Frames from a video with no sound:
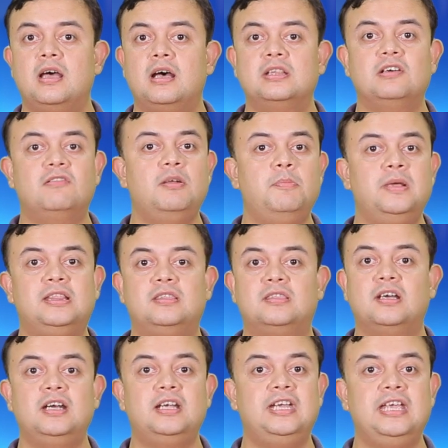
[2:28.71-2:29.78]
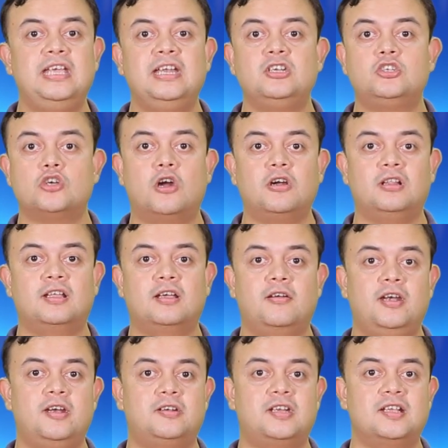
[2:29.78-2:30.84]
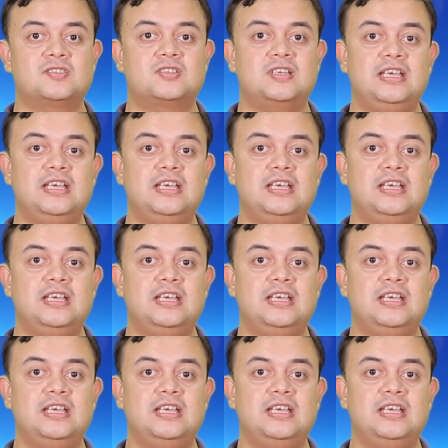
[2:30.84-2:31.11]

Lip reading: There will be 30 in total, the graded test.